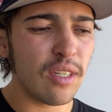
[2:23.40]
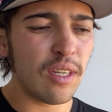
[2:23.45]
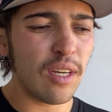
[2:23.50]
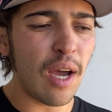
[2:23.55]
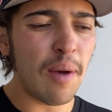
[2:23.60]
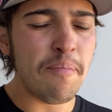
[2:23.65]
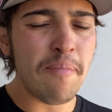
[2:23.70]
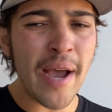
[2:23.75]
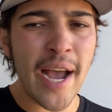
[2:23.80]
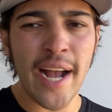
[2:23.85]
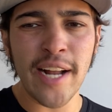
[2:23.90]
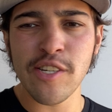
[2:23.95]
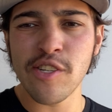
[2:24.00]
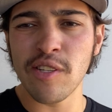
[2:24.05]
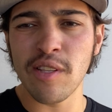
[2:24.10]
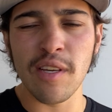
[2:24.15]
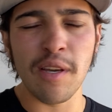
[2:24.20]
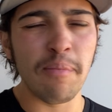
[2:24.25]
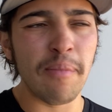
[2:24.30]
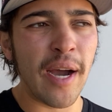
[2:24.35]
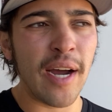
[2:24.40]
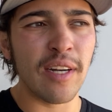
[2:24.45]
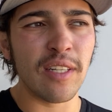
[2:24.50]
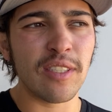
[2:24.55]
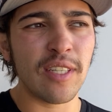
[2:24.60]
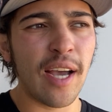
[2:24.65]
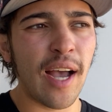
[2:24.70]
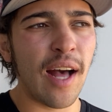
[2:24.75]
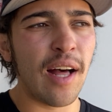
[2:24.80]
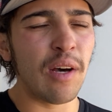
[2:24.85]
imagine the amount of
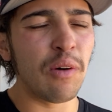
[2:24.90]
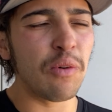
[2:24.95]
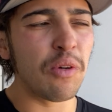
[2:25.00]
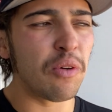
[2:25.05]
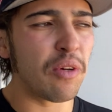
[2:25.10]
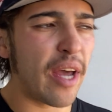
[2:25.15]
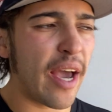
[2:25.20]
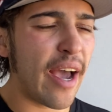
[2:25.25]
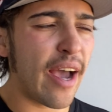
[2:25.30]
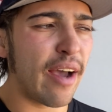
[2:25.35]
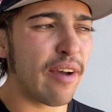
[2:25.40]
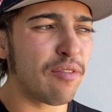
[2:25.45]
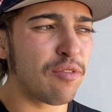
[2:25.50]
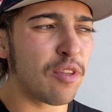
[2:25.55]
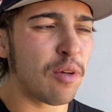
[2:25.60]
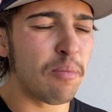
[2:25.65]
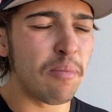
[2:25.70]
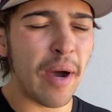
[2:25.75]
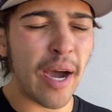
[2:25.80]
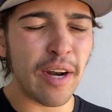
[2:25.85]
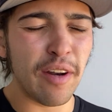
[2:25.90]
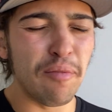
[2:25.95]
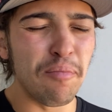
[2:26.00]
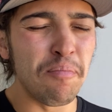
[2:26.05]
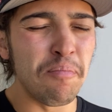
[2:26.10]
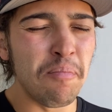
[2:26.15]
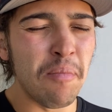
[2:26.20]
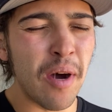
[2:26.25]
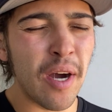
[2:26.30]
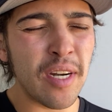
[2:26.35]
talent we would have, the amount of
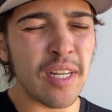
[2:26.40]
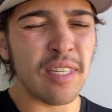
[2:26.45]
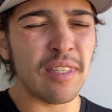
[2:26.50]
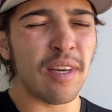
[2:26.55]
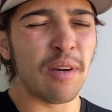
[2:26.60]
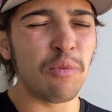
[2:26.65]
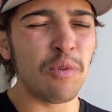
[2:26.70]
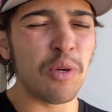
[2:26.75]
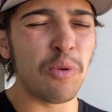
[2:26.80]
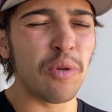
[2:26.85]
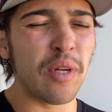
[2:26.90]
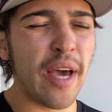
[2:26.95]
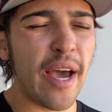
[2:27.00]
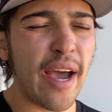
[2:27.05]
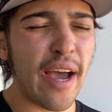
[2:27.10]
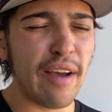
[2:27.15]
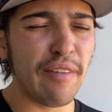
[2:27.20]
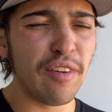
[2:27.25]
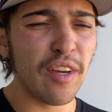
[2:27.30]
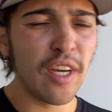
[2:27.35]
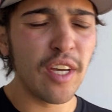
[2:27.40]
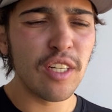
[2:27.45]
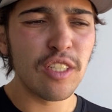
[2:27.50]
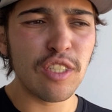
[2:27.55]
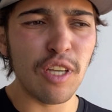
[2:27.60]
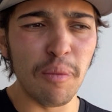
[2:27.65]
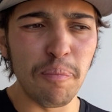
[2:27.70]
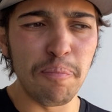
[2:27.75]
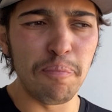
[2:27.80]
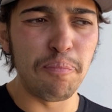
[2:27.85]
money that we would have
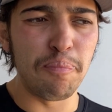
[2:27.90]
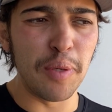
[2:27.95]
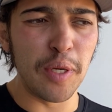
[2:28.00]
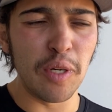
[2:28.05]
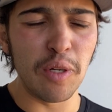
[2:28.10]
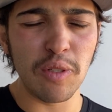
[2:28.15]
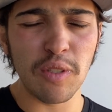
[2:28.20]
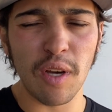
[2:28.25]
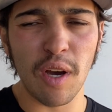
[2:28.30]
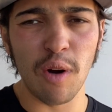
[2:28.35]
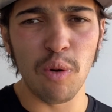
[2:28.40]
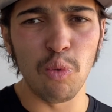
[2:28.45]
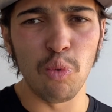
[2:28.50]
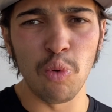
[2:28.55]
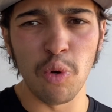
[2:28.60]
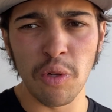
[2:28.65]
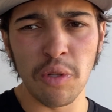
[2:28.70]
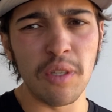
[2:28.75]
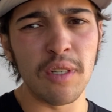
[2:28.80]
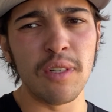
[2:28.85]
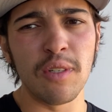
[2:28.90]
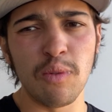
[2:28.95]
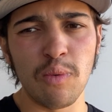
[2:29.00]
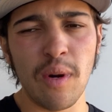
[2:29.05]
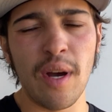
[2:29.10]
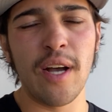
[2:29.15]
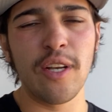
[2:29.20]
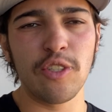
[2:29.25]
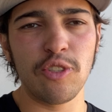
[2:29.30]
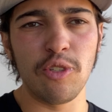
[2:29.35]
to build a really good
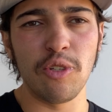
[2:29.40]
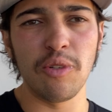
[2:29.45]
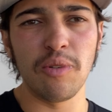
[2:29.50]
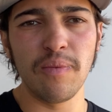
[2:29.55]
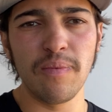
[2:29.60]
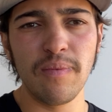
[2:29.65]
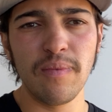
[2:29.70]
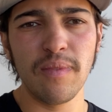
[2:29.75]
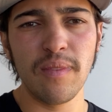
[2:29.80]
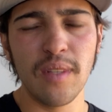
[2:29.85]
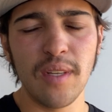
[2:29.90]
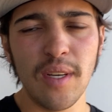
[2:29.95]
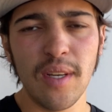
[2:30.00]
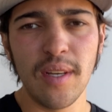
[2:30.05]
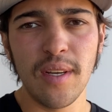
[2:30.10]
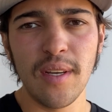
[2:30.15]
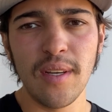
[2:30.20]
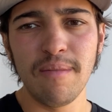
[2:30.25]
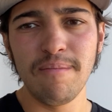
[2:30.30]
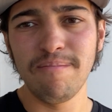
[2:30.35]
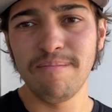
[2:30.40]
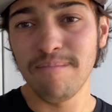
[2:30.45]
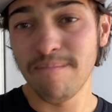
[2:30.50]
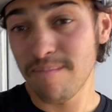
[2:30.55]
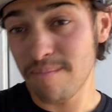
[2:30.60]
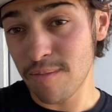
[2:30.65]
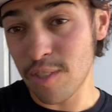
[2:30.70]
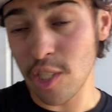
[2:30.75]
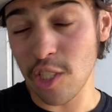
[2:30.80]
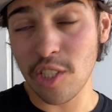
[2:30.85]
roster.
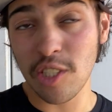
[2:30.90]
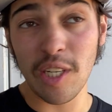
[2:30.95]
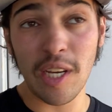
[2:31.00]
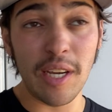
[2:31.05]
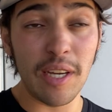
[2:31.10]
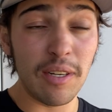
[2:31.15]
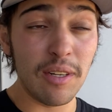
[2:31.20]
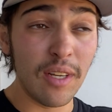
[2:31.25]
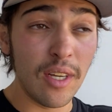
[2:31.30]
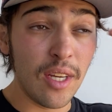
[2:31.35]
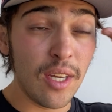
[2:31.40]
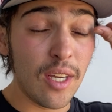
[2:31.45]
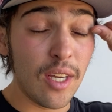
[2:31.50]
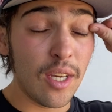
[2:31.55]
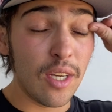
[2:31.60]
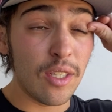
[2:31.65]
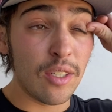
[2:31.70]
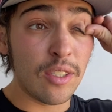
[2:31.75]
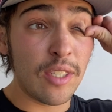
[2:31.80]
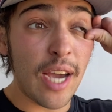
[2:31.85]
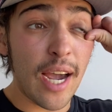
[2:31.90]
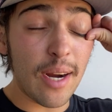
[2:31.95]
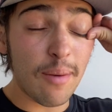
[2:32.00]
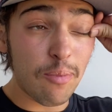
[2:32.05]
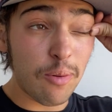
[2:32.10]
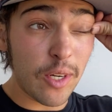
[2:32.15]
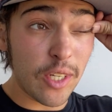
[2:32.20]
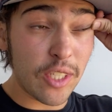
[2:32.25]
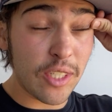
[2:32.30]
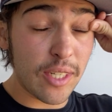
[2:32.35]
Just saying. Dak
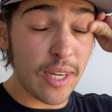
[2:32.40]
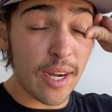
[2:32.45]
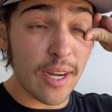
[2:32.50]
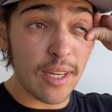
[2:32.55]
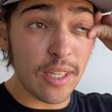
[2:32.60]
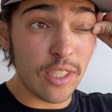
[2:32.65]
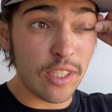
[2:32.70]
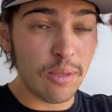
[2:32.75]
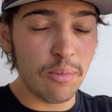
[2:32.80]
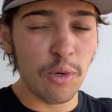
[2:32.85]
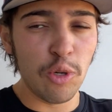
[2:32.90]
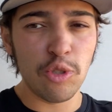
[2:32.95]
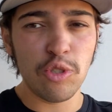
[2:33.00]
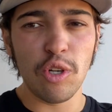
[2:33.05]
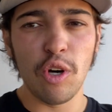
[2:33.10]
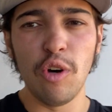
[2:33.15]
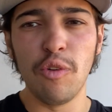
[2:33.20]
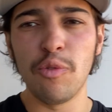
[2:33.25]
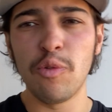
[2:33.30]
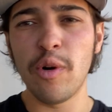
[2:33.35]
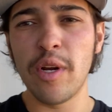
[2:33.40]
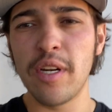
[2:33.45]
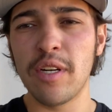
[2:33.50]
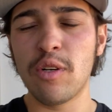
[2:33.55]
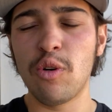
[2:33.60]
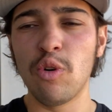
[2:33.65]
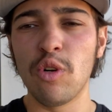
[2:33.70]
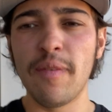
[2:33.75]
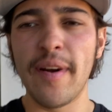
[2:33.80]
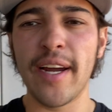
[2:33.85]
Prescott is the most overrated
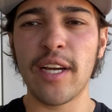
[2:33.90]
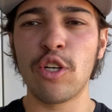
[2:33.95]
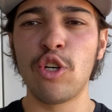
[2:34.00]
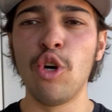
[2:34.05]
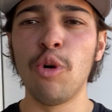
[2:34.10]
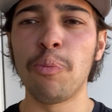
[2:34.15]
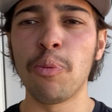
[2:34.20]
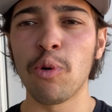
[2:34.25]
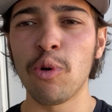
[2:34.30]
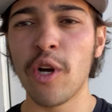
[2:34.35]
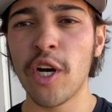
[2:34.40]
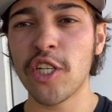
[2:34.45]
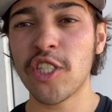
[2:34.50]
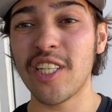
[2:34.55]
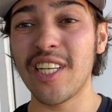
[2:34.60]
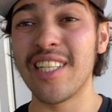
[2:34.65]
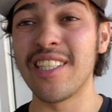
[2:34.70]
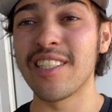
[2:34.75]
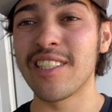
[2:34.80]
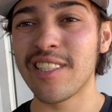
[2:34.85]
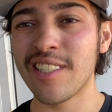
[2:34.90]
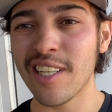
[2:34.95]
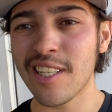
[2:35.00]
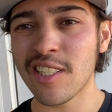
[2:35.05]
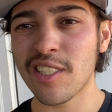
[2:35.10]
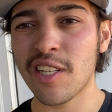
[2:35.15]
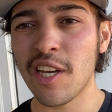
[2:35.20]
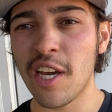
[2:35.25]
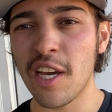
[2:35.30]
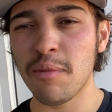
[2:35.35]
quarterback. Cooper Rush in
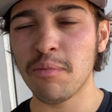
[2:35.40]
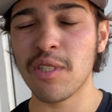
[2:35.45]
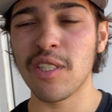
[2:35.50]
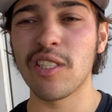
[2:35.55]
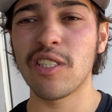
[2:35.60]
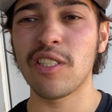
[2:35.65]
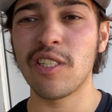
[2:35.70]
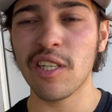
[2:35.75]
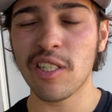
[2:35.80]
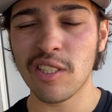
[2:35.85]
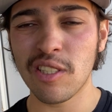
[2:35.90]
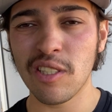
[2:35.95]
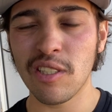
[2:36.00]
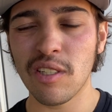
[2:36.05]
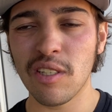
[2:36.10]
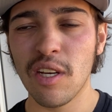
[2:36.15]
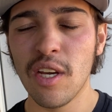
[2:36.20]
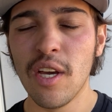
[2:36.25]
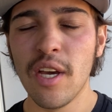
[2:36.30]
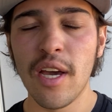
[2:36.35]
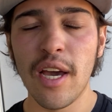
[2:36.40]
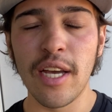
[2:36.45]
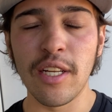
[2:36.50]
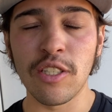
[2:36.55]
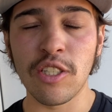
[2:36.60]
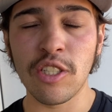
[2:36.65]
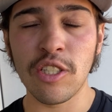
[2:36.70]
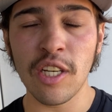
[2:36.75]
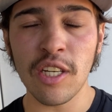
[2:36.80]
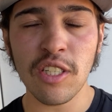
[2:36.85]
6 games in
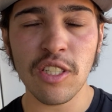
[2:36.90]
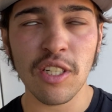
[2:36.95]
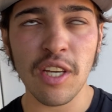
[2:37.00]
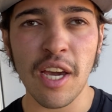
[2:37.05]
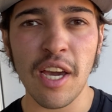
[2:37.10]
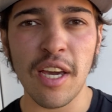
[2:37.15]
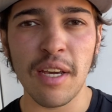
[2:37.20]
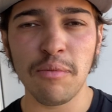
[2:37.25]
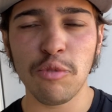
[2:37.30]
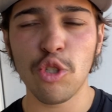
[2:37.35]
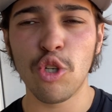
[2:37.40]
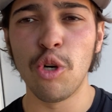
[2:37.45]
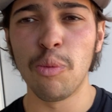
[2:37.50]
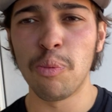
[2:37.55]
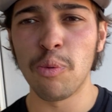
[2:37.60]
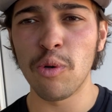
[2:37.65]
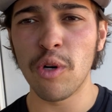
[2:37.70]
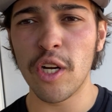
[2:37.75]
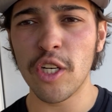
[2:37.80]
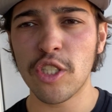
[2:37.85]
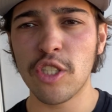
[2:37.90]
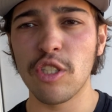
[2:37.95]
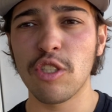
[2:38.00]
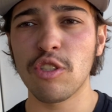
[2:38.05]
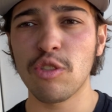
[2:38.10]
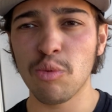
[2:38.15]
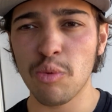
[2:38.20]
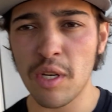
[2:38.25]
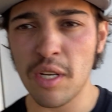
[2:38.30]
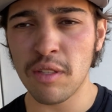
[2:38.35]
6 games, Cooper Rush is
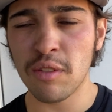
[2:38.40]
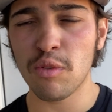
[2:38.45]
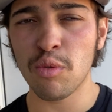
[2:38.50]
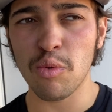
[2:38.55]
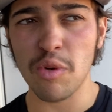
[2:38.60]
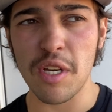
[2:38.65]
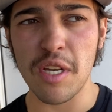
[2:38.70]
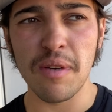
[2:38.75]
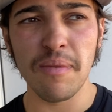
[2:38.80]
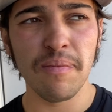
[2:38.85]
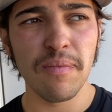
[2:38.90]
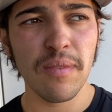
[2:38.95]
3-3.